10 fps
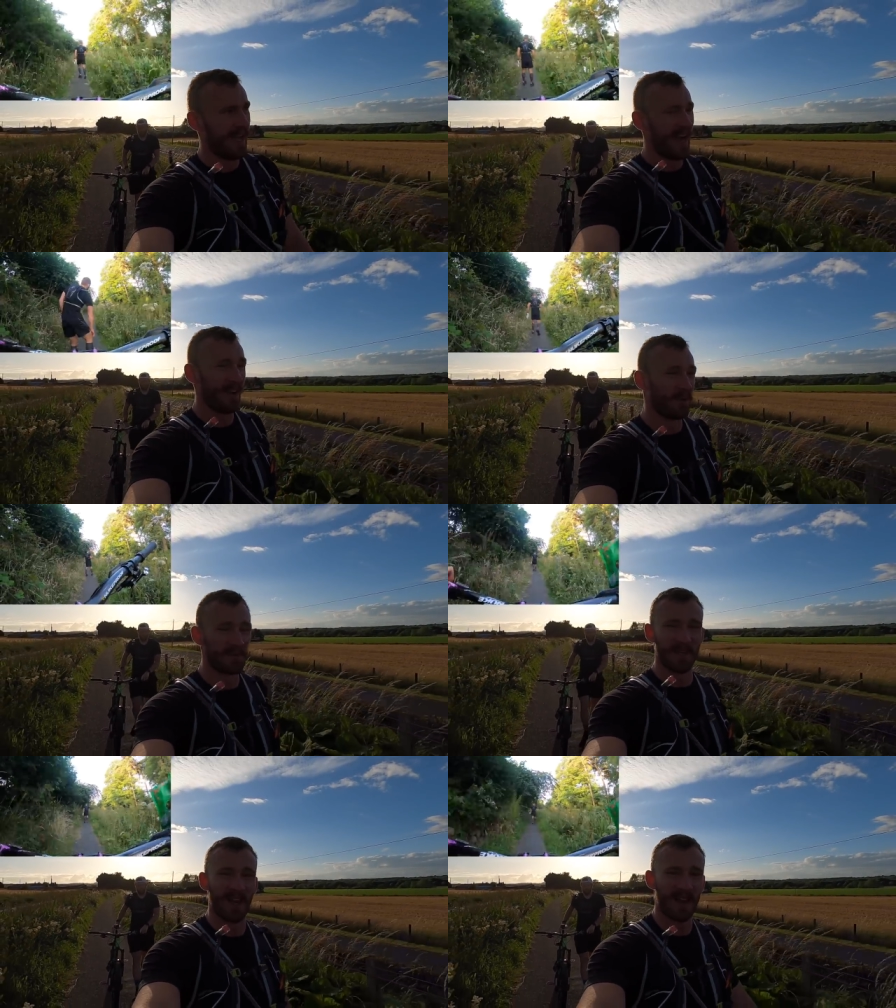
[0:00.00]
and
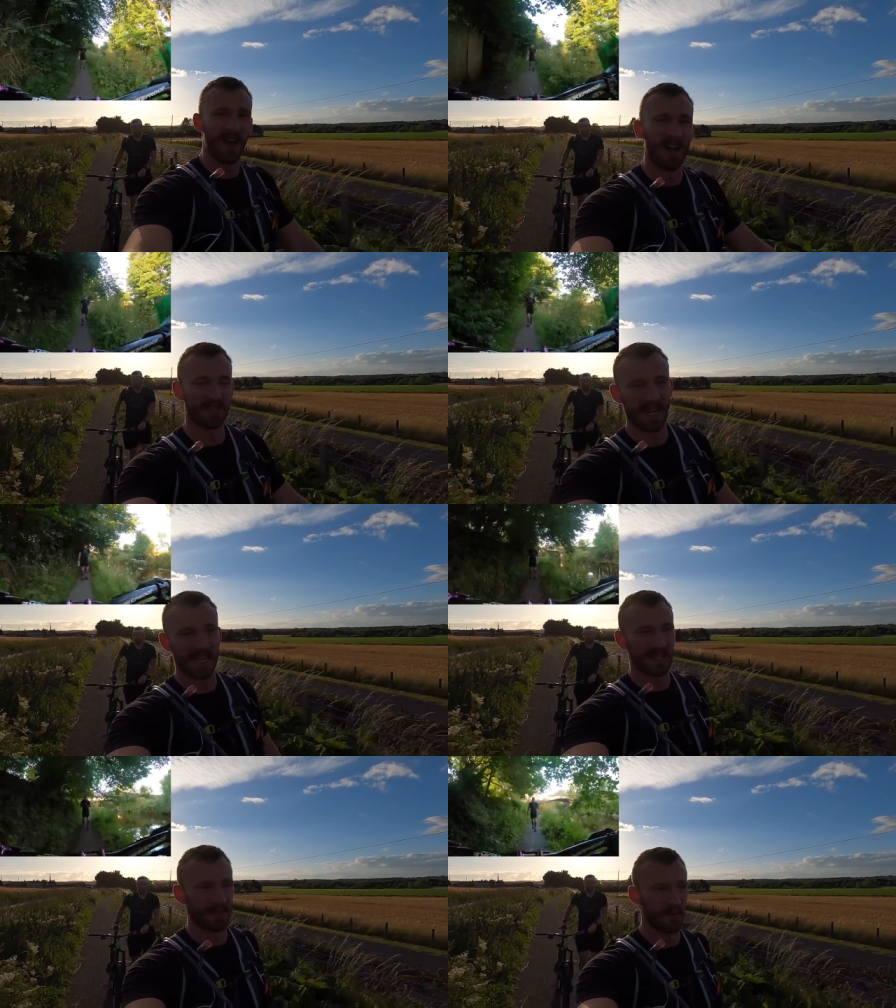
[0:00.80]
ultimately I can't
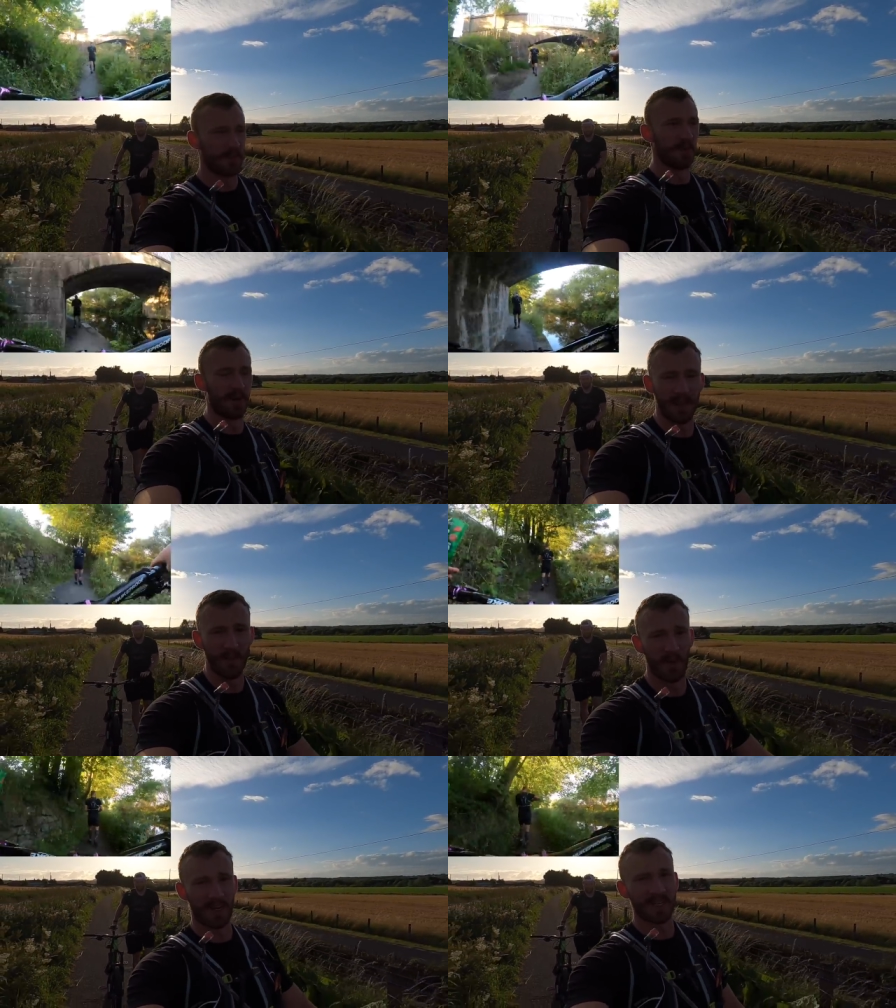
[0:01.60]
take this through to 1 in the
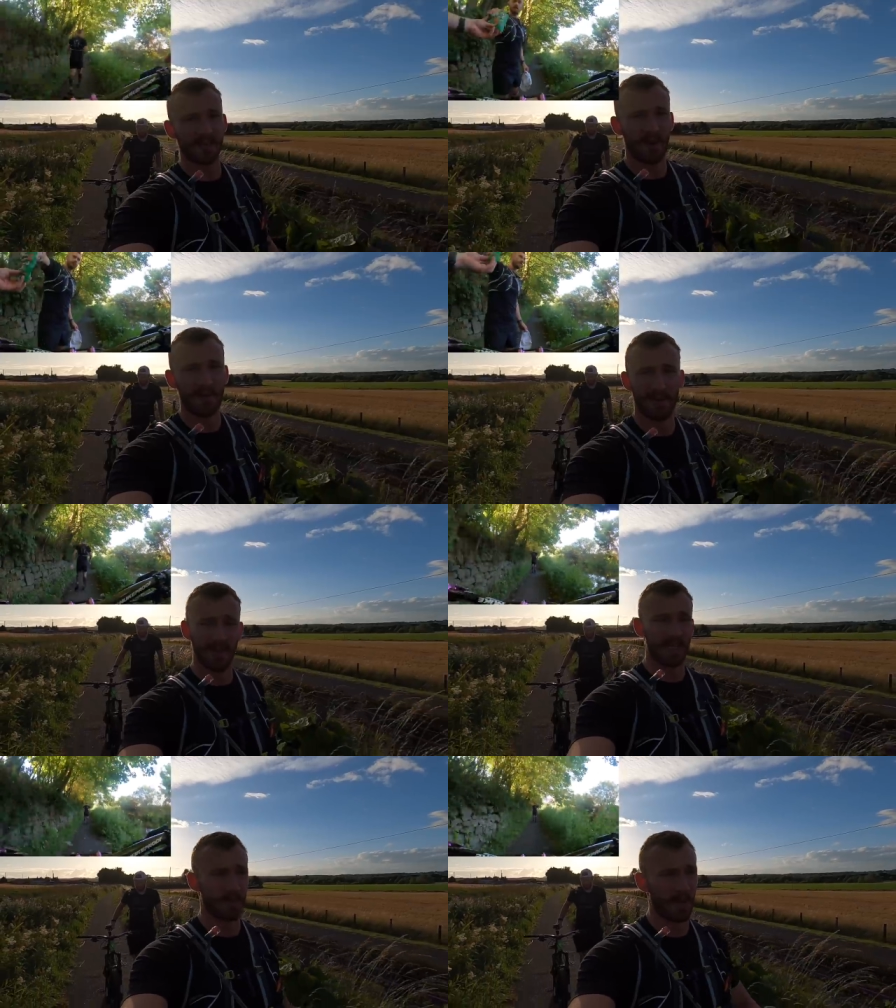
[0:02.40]
morning because I've got a full
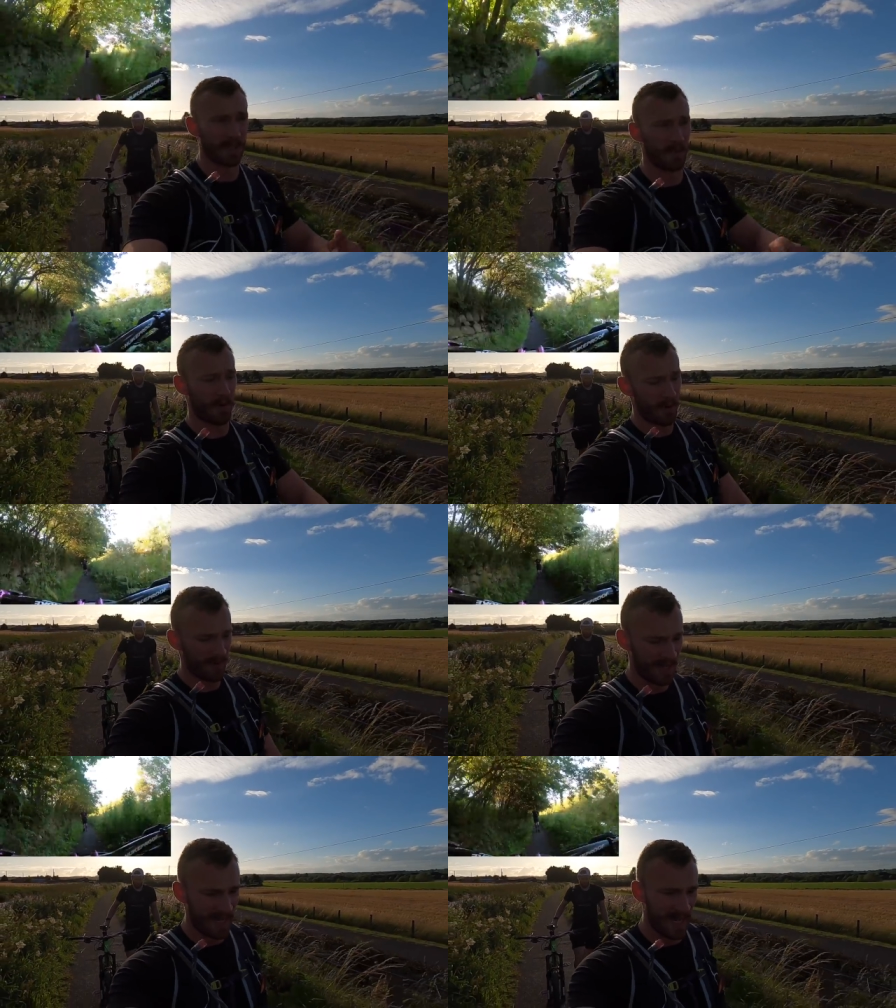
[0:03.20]
day's work tomorrow
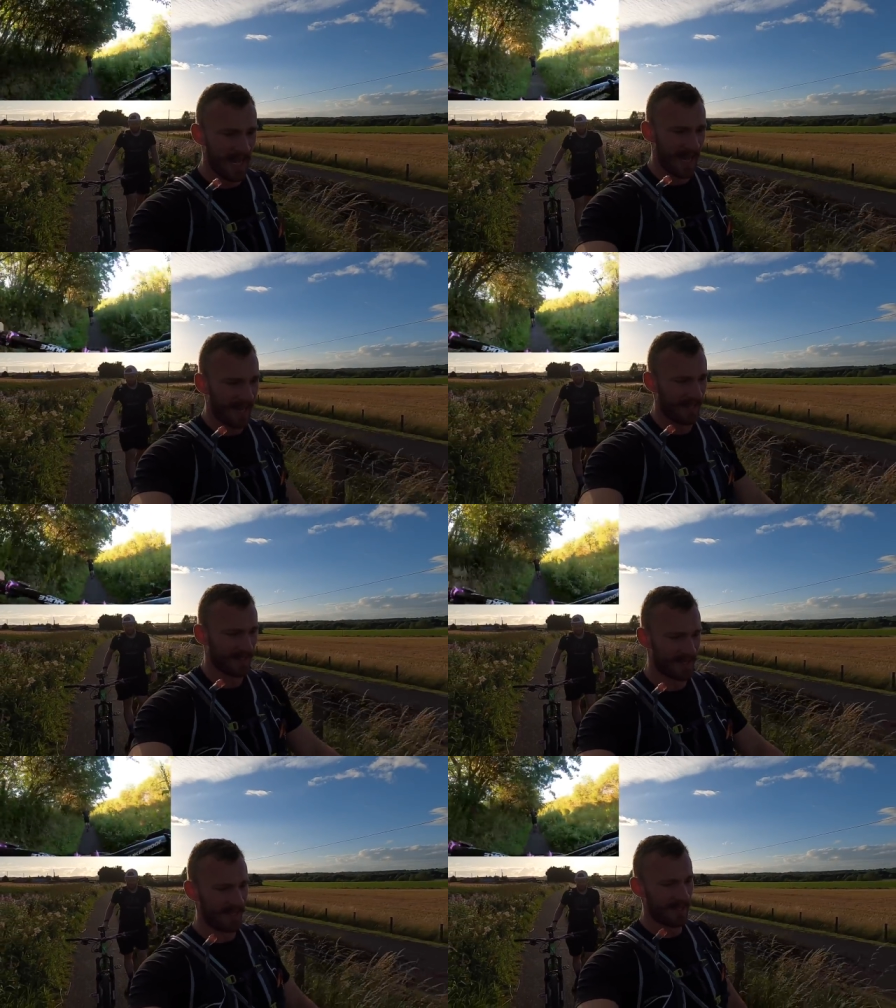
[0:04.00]

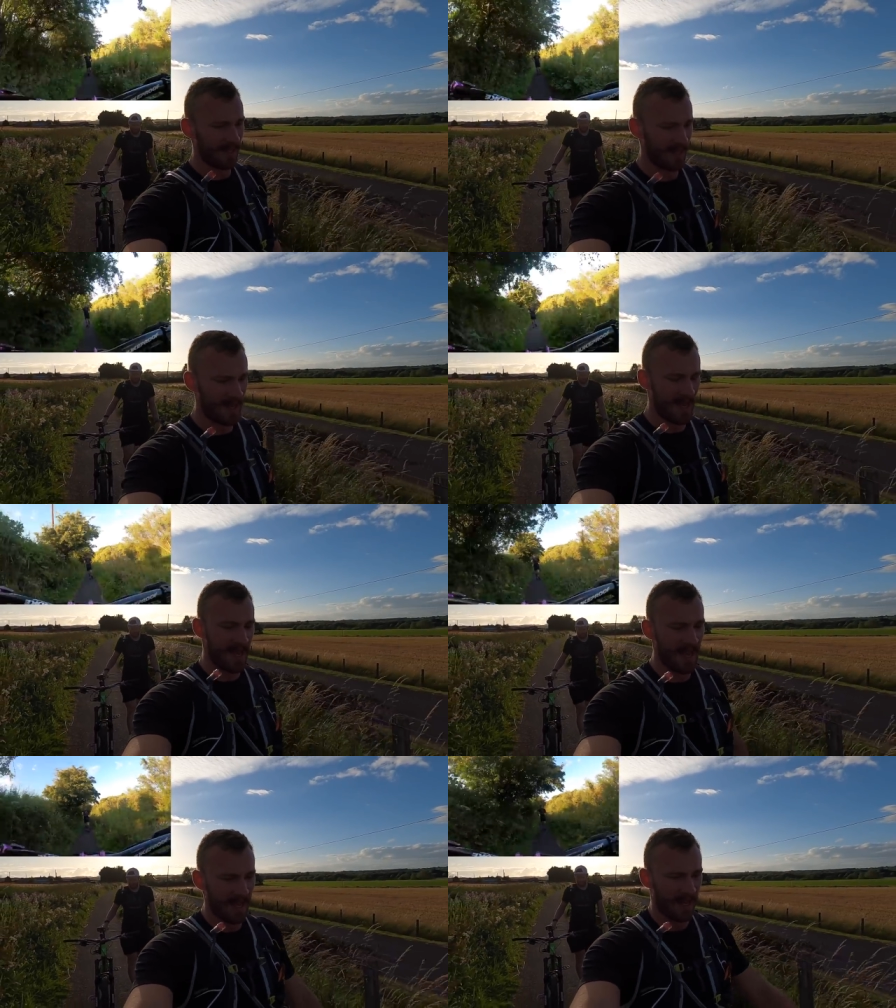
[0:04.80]
and
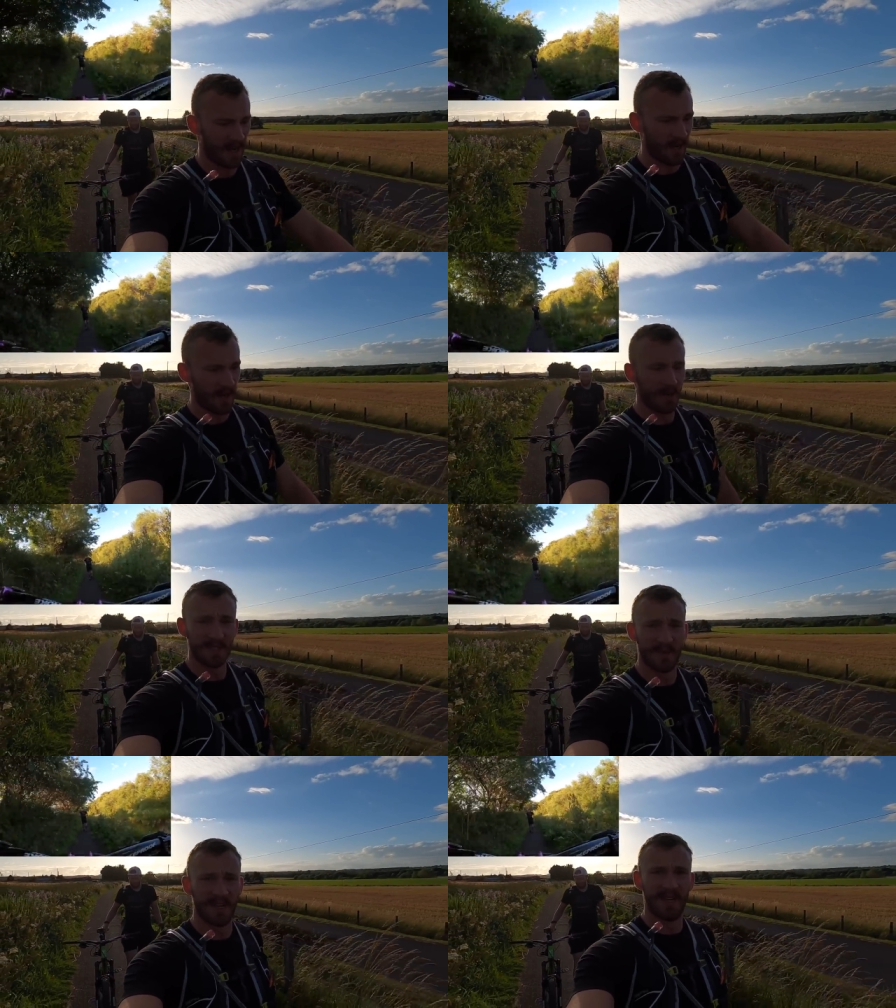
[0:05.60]
I can't go
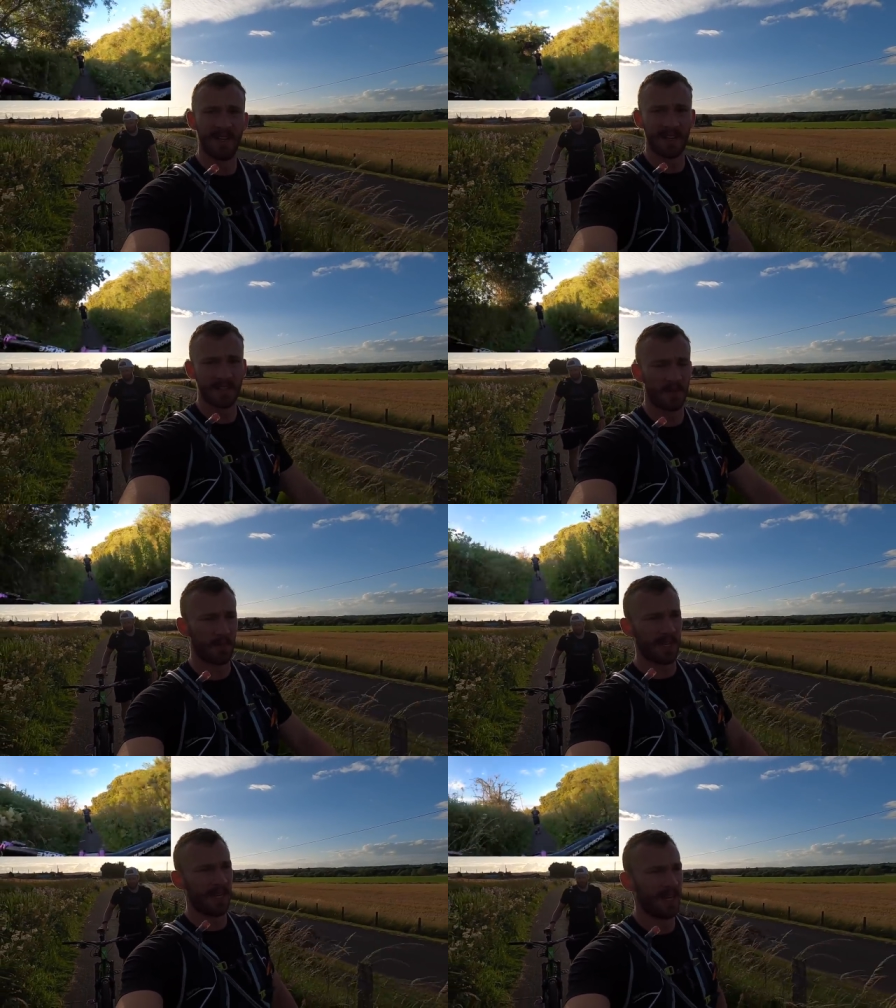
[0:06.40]
into it like a zombie.